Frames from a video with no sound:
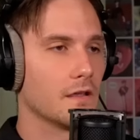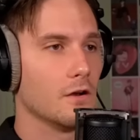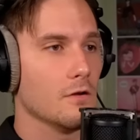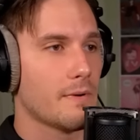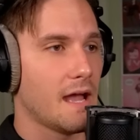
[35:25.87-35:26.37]
Can
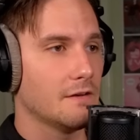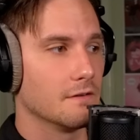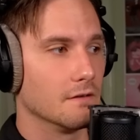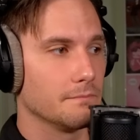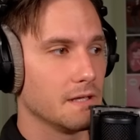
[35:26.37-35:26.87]
you
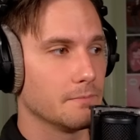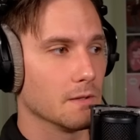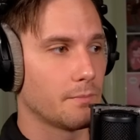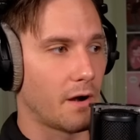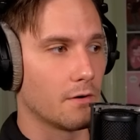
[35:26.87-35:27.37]
imagine
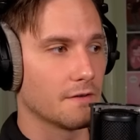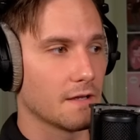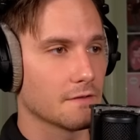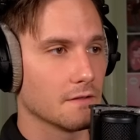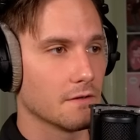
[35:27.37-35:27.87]
people
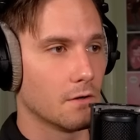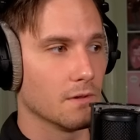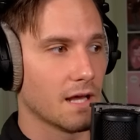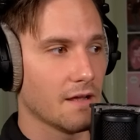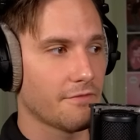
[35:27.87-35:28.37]
prioritizing their
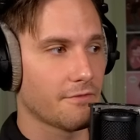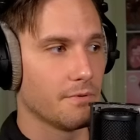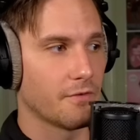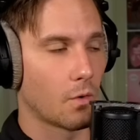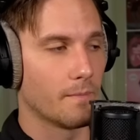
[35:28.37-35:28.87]
own life
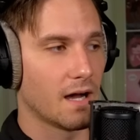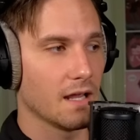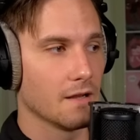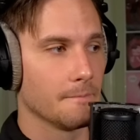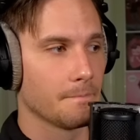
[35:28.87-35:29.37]
before
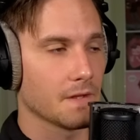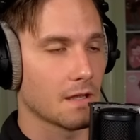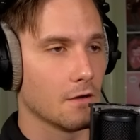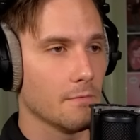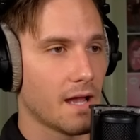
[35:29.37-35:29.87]
mine?
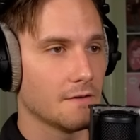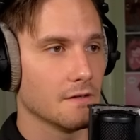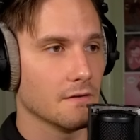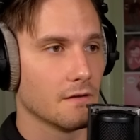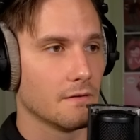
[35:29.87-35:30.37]
Can you
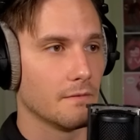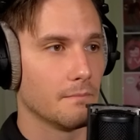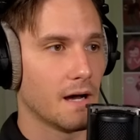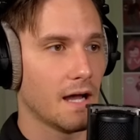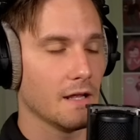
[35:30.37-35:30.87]
imagine
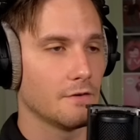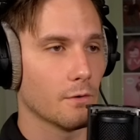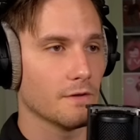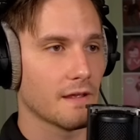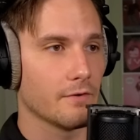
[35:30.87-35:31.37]
my
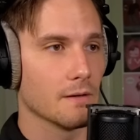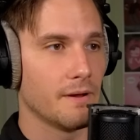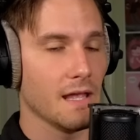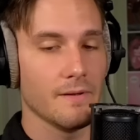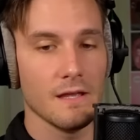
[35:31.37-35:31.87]
choice having a
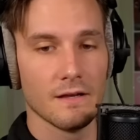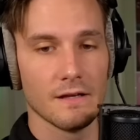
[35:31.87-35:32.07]
baby?